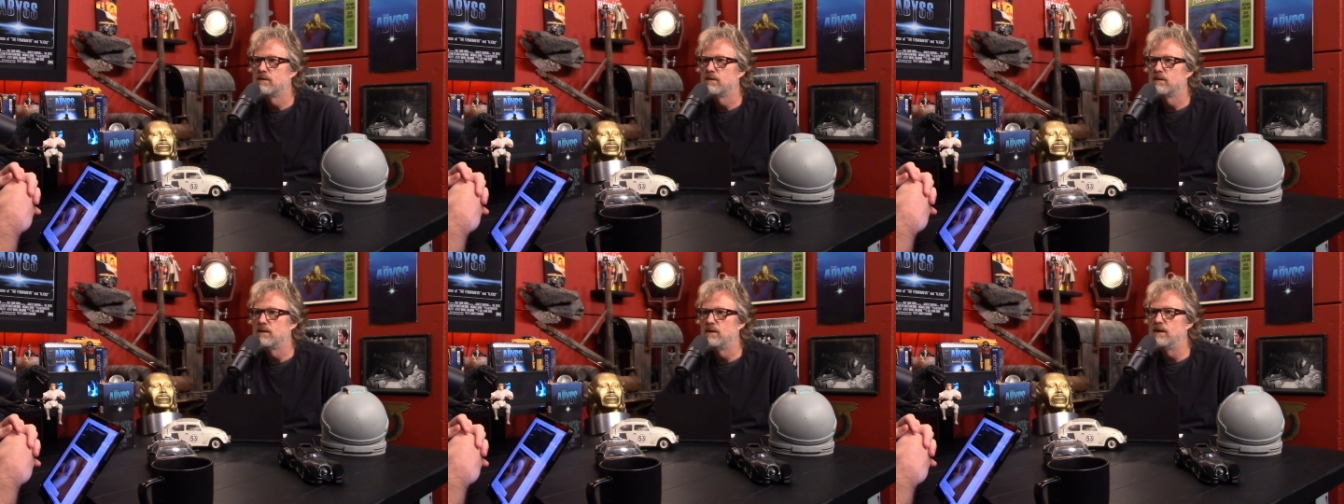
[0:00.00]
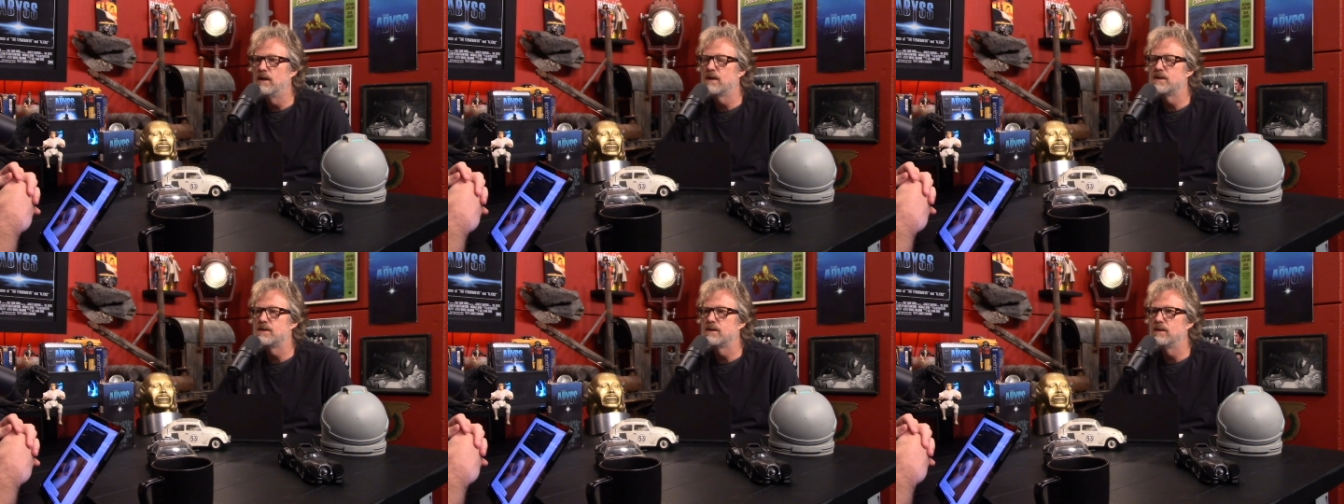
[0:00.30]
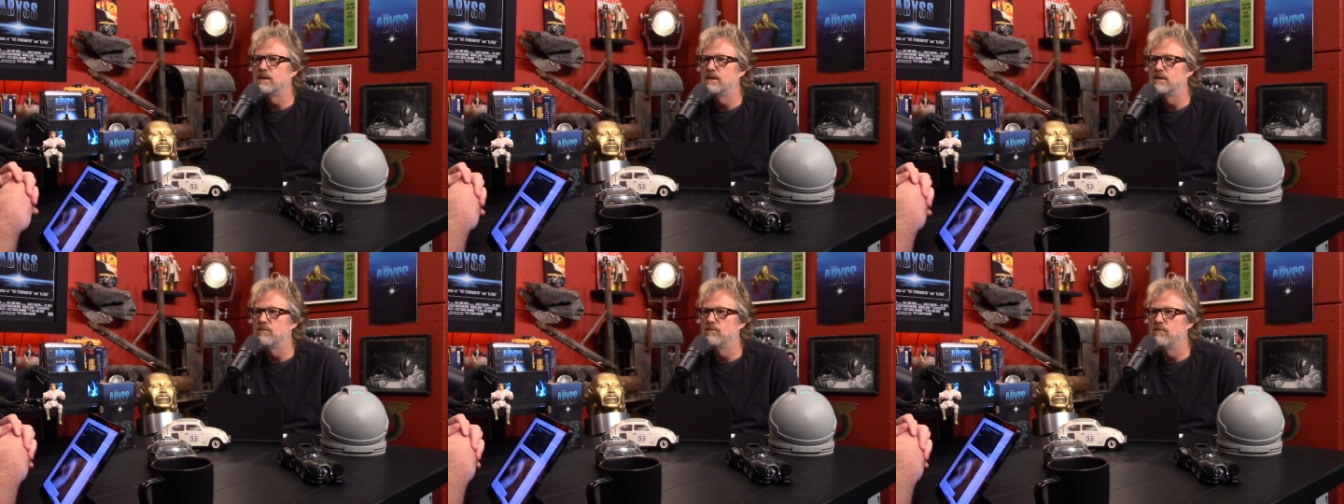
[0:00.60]
He actually
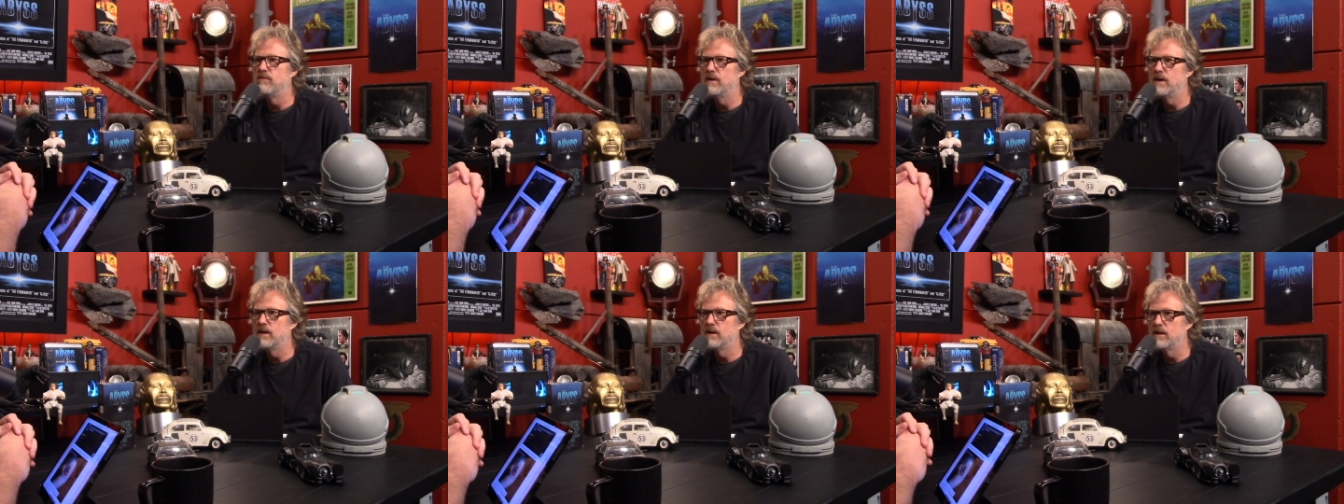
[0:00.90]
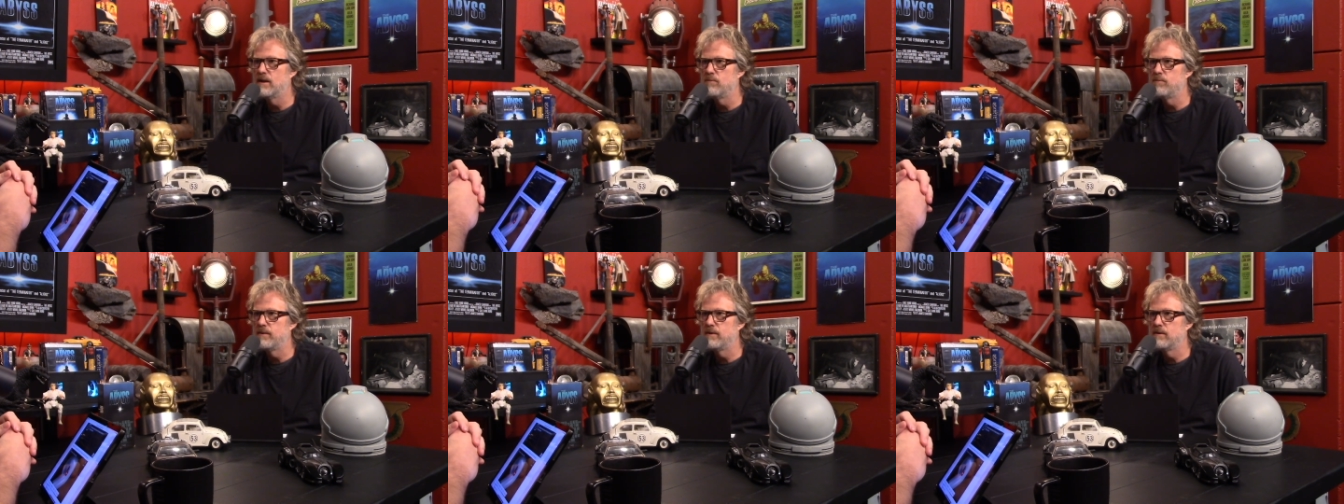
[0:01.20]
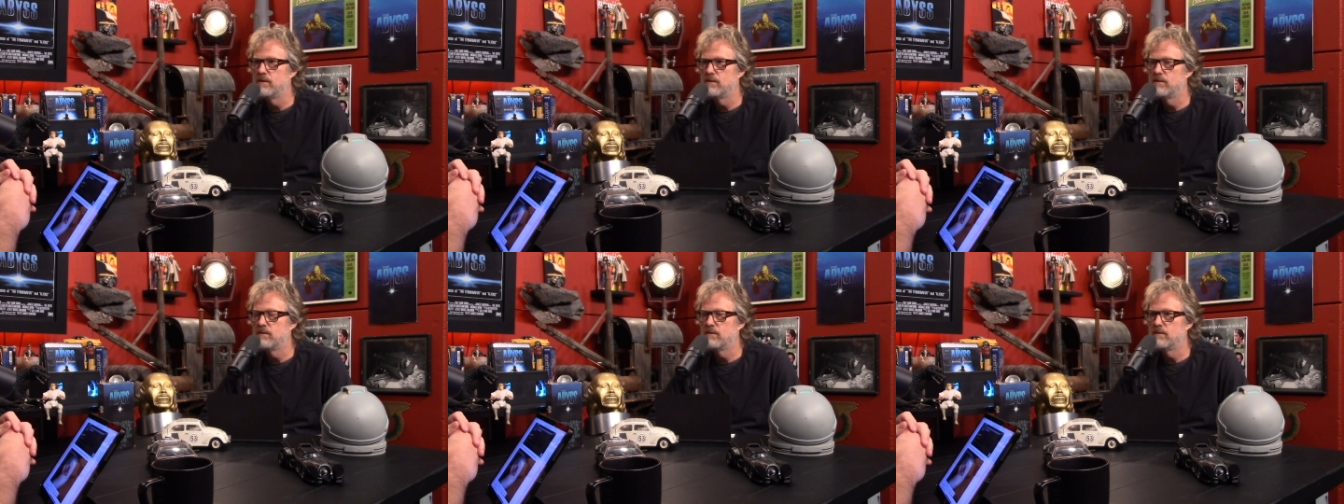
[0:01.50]
developed
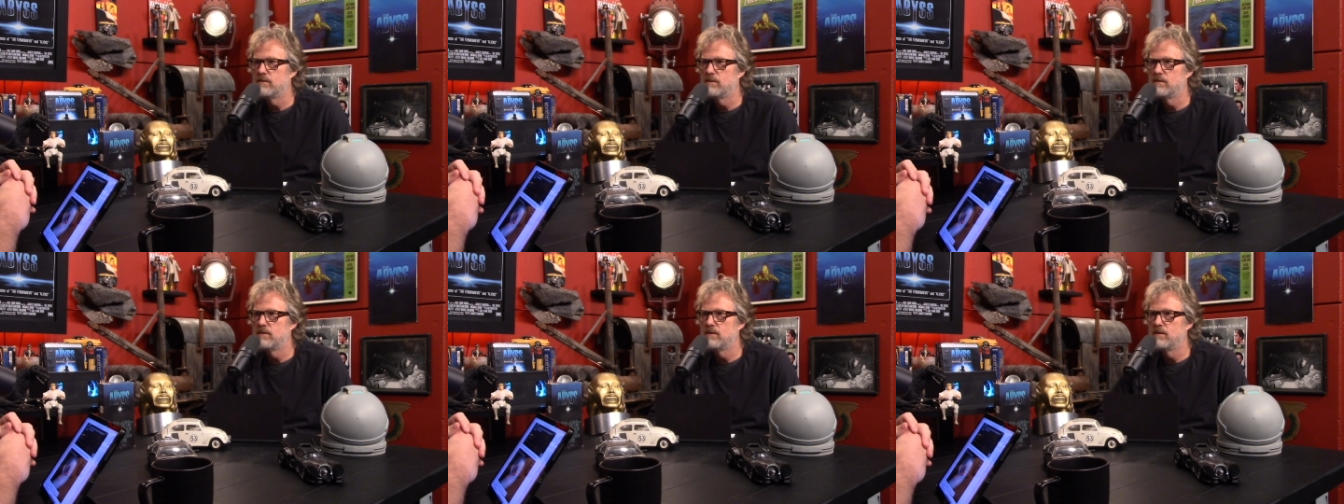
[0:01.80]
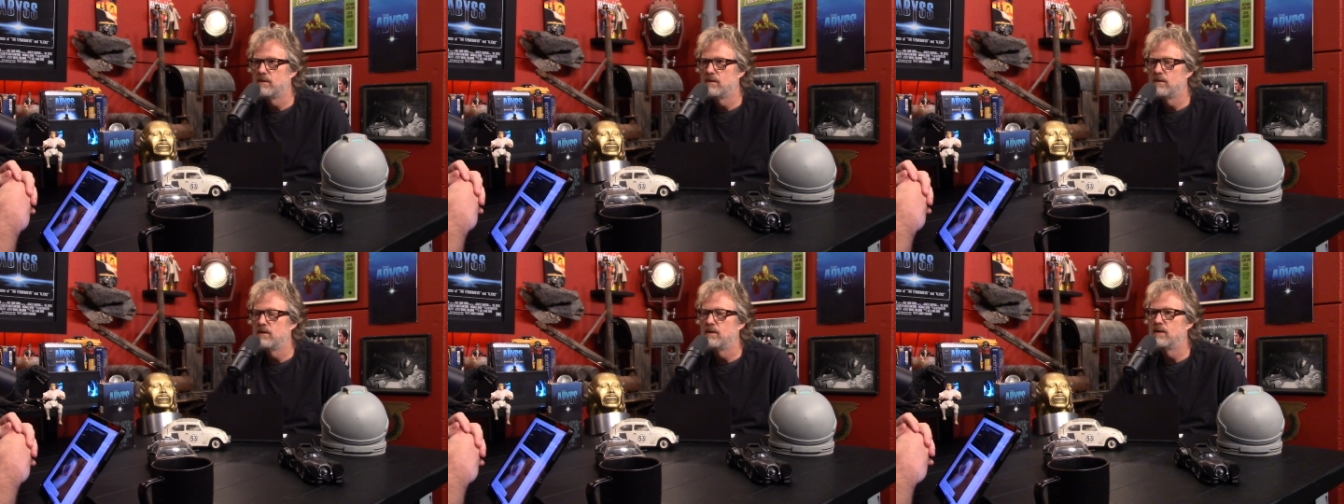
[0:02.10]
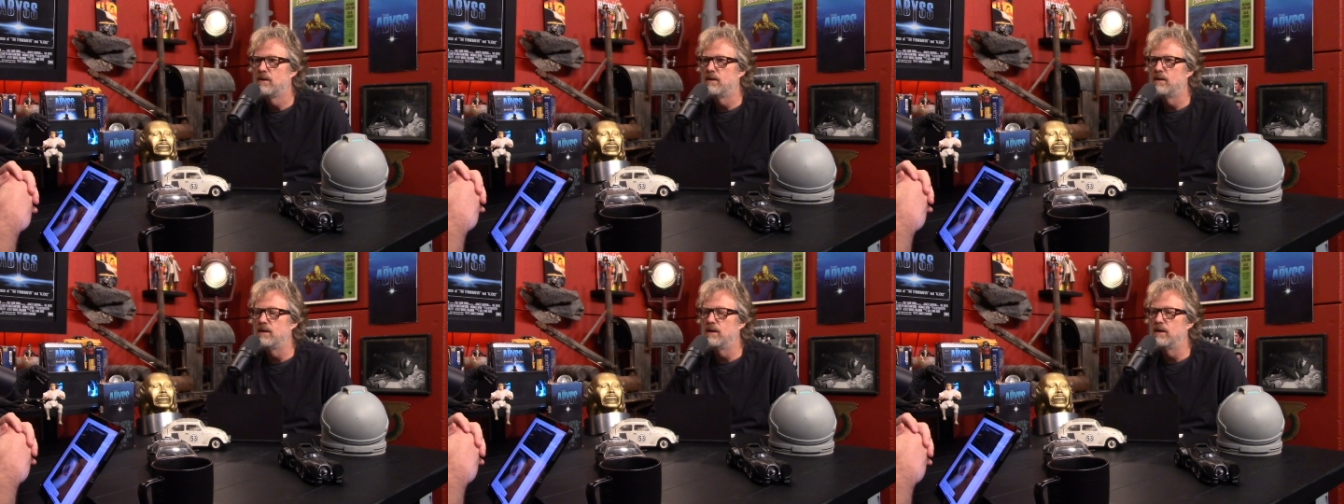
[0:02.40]

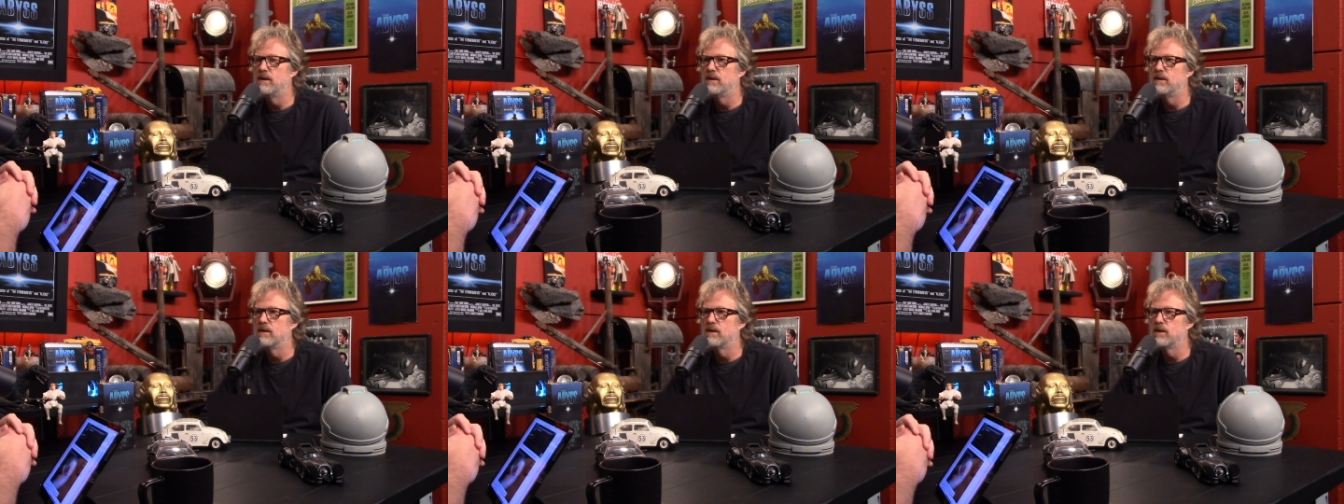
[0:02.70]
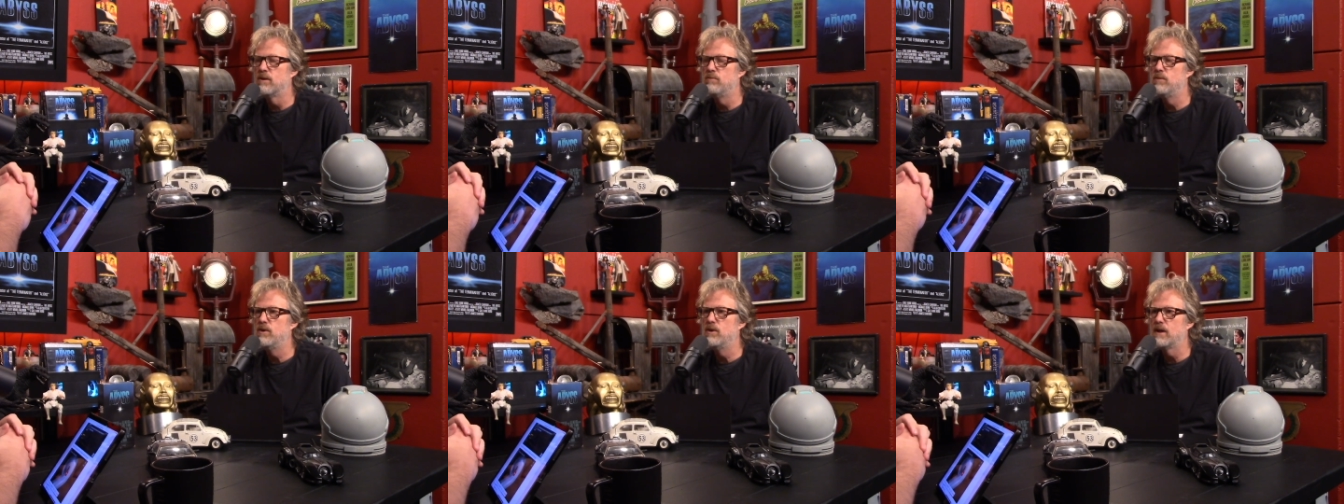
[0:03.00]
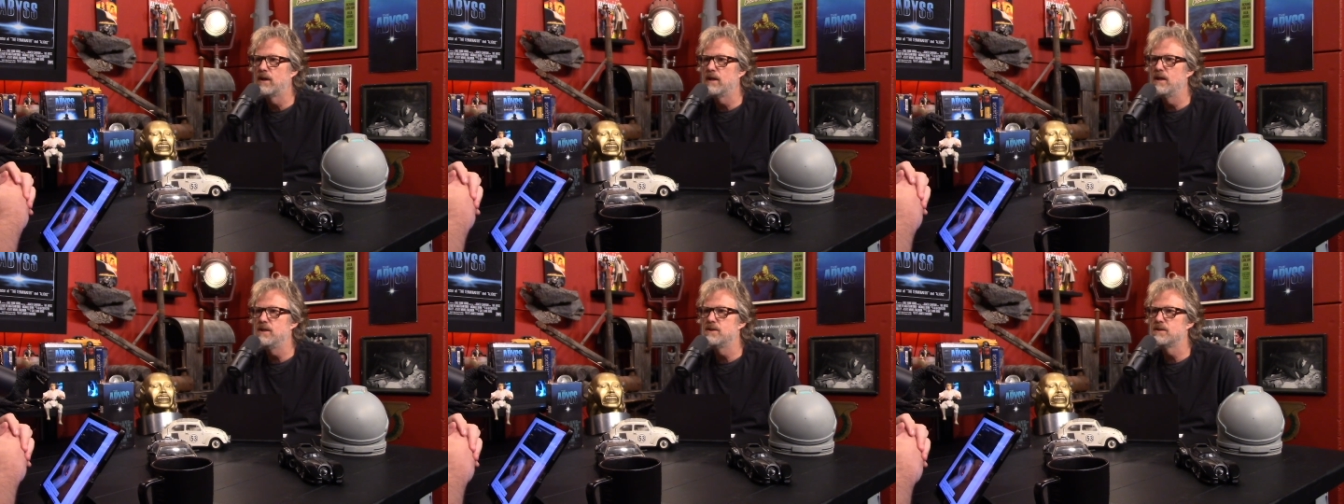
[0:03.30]
the
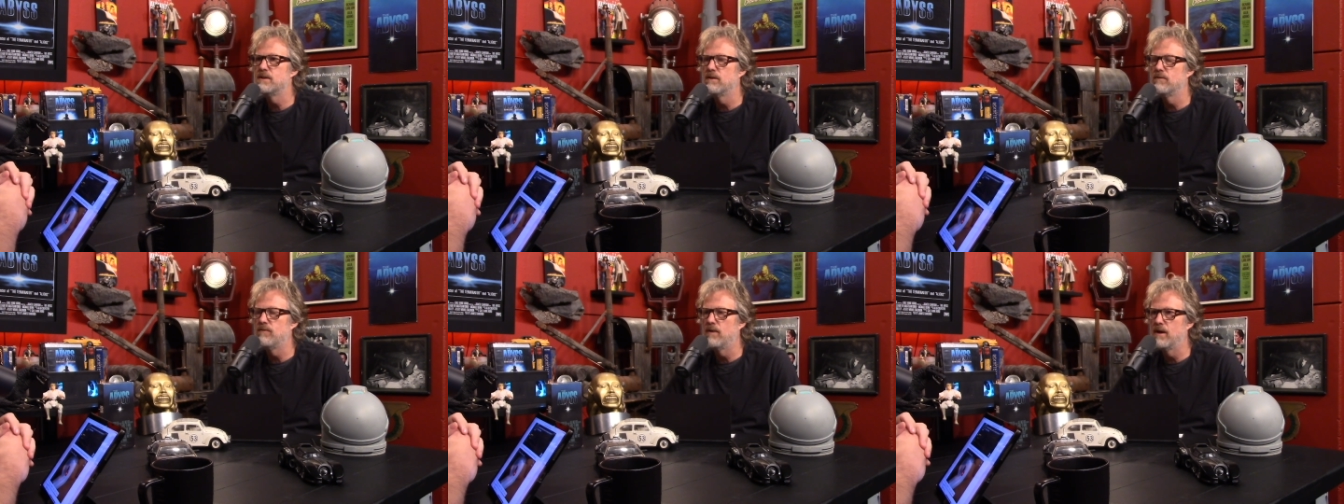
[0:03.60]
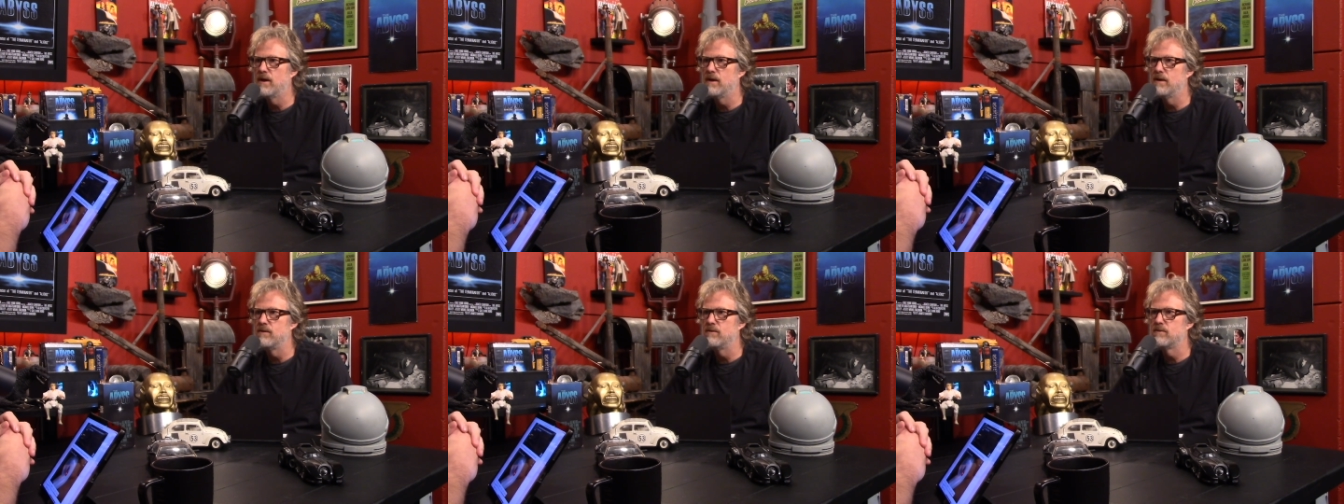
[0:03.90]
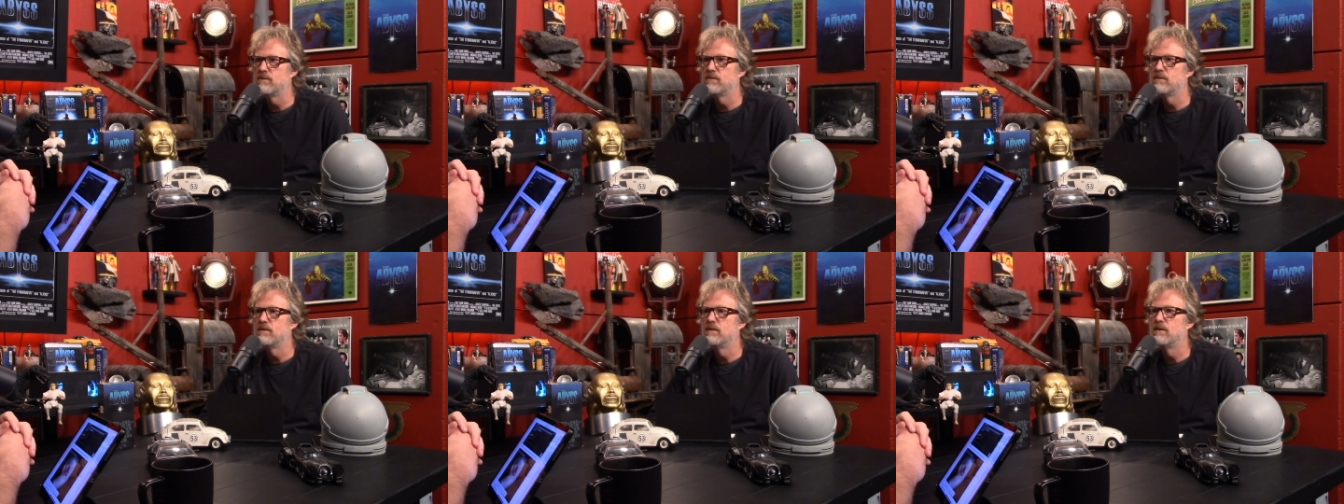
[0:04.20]
communication device